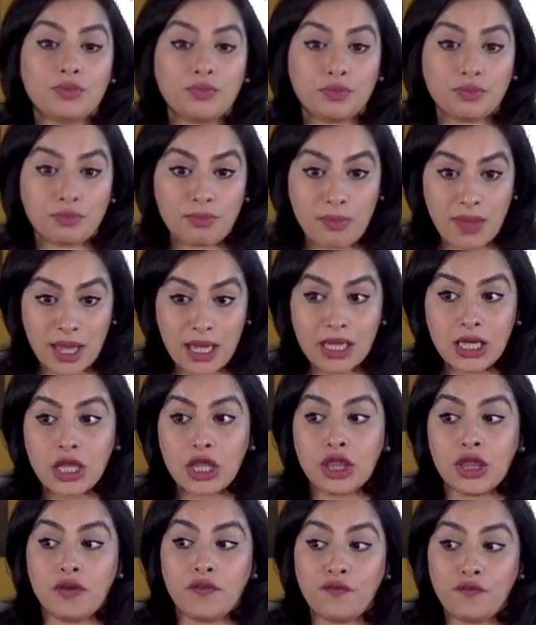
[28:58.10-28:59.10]

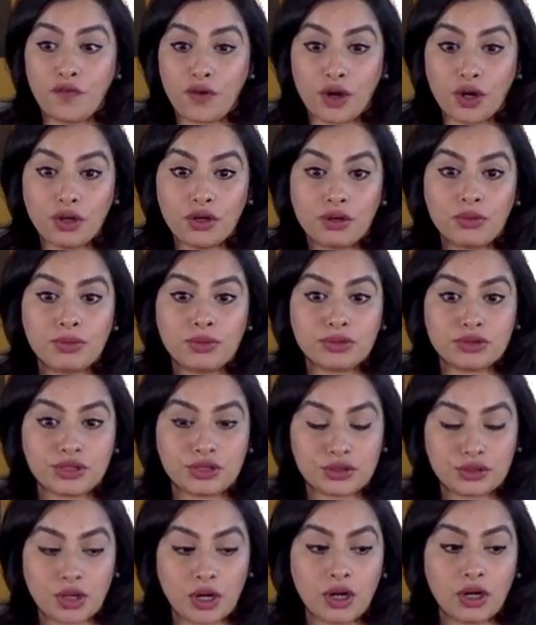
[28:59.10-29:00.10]
make the vulnerable
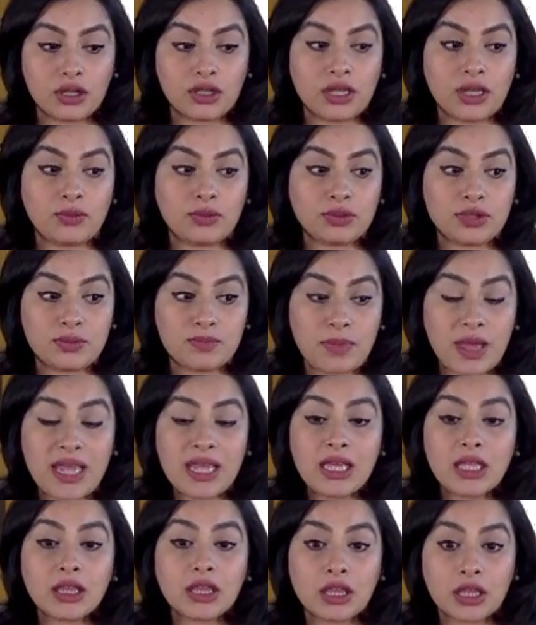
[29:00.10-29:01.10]
strong, that would
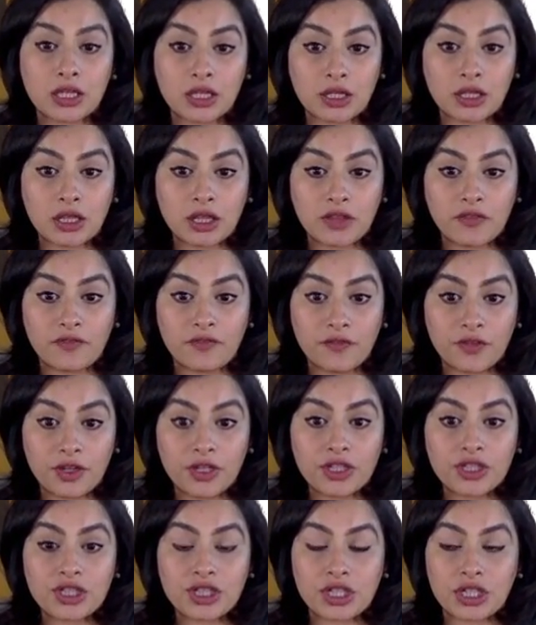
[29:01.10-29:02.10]
make the
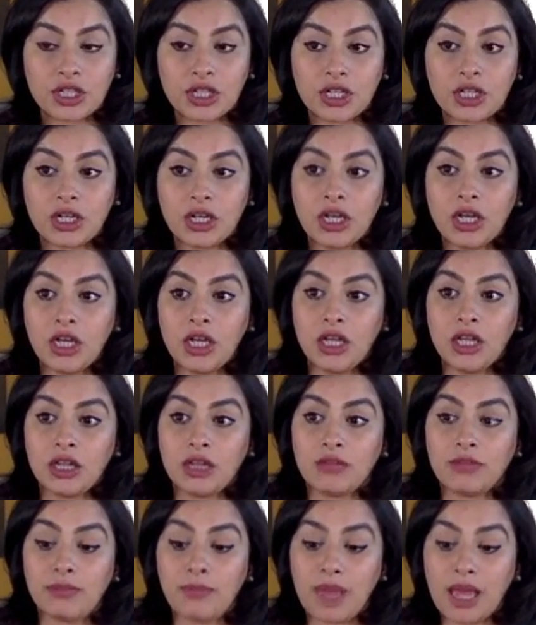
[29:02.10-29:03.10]
virgin,
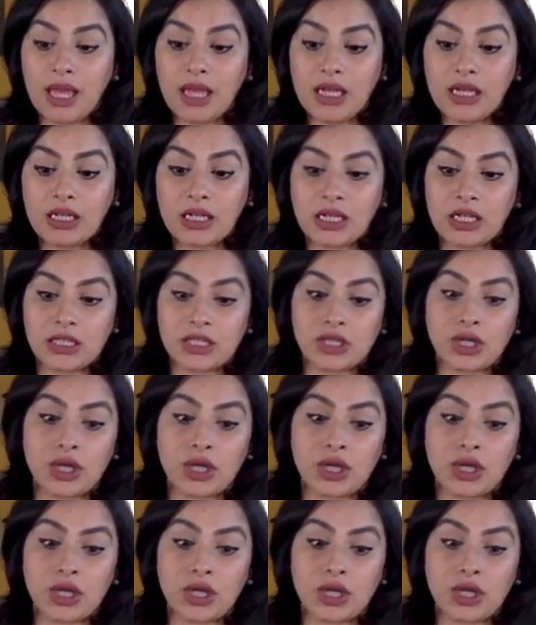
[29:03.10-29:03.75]
the maiden, and